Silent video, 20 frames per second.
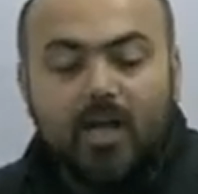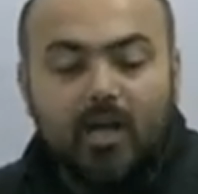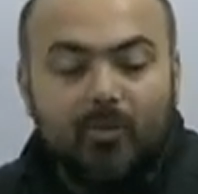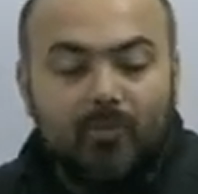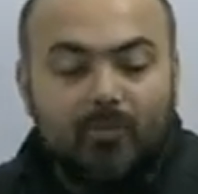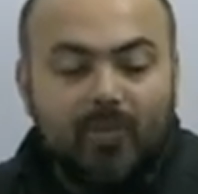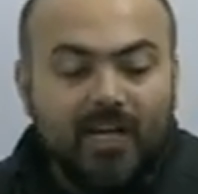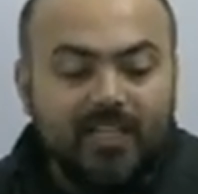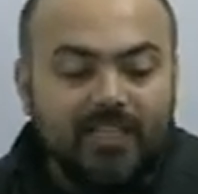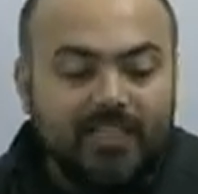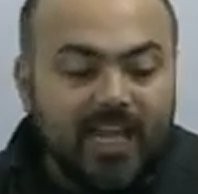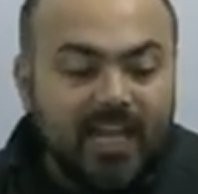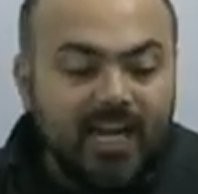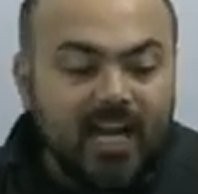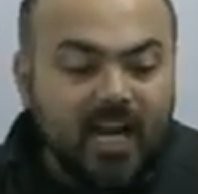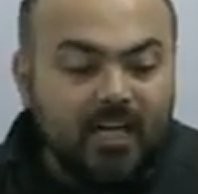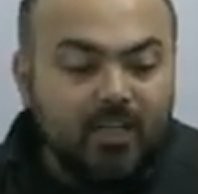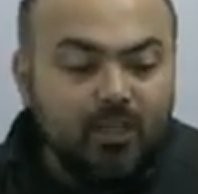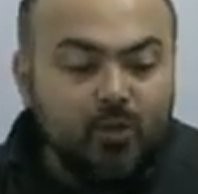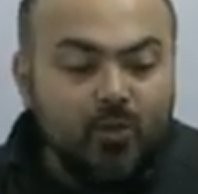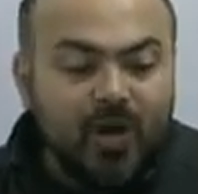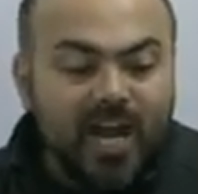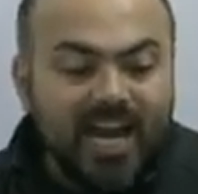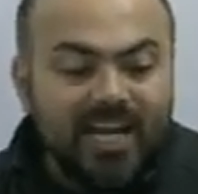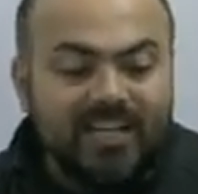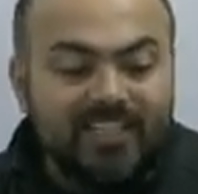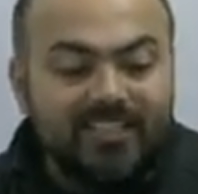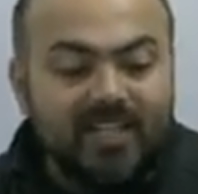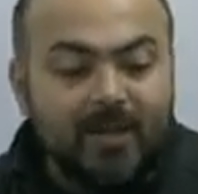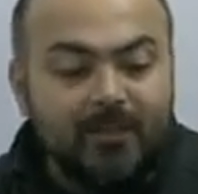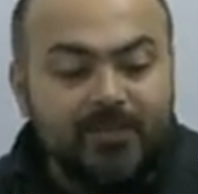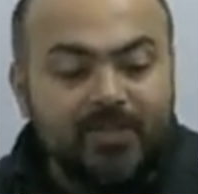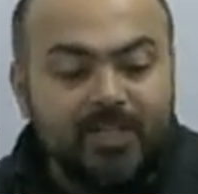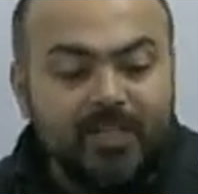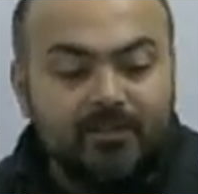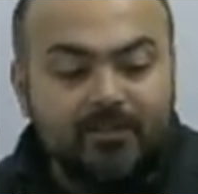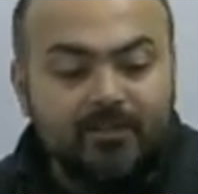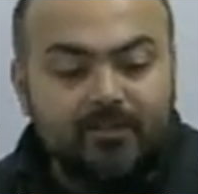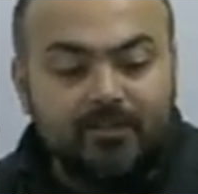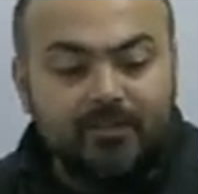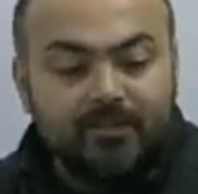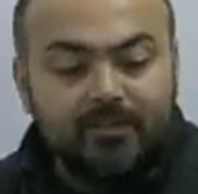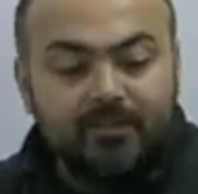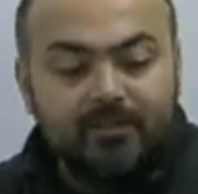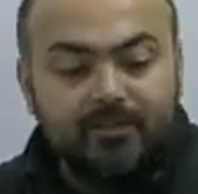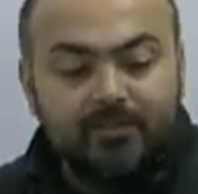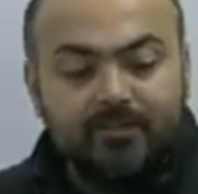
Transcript: but there are two exceptions